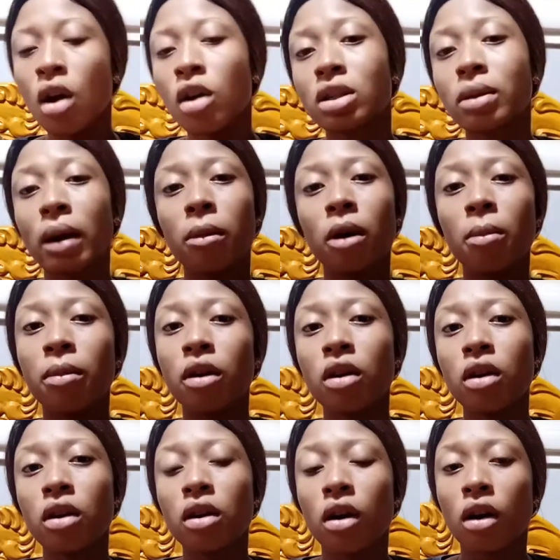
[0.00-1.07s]
So my
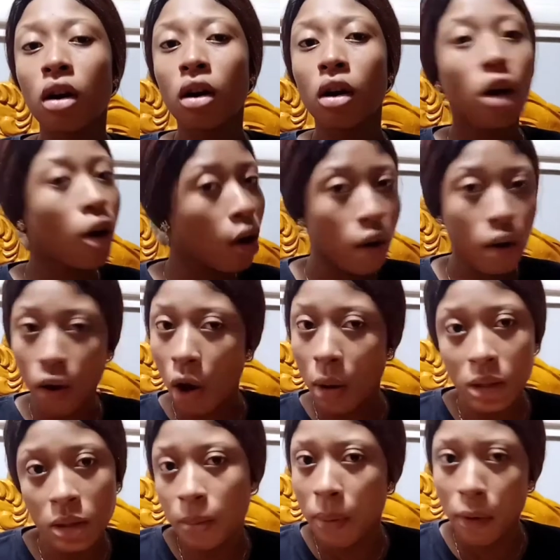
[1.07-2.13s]
mommy
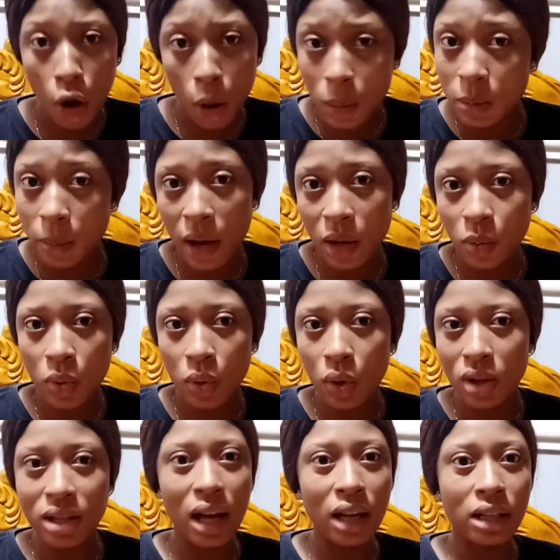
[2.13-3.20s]
comes back with
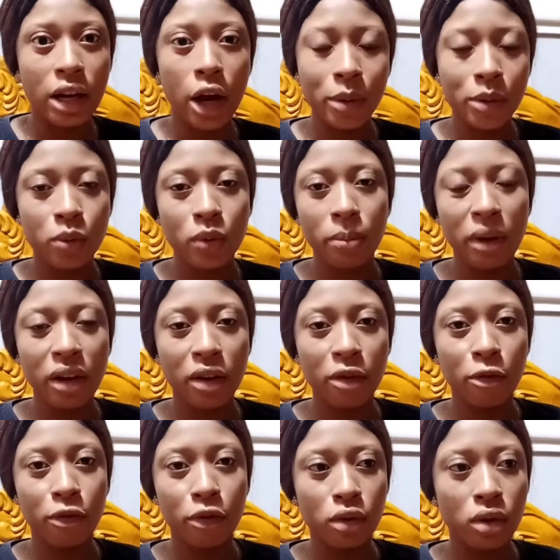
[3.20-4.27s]
us and helps with
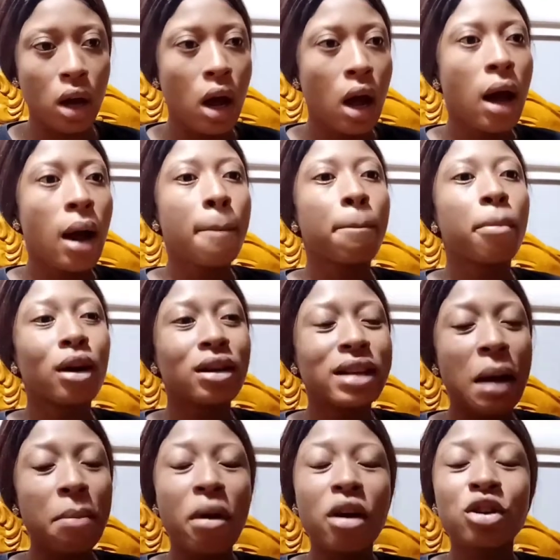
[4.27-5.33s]
making food. But
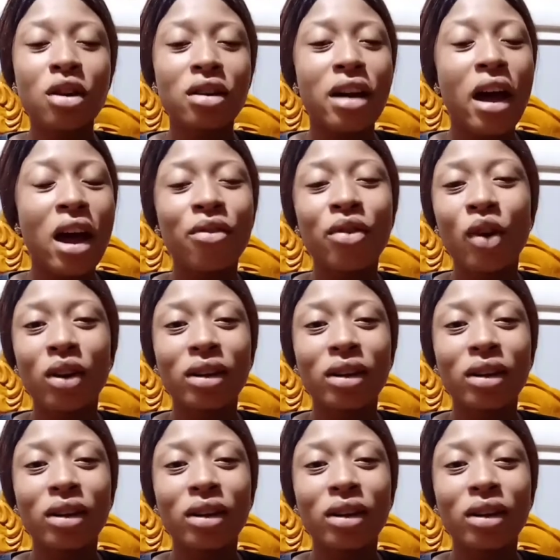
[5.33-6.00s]
I make sure that every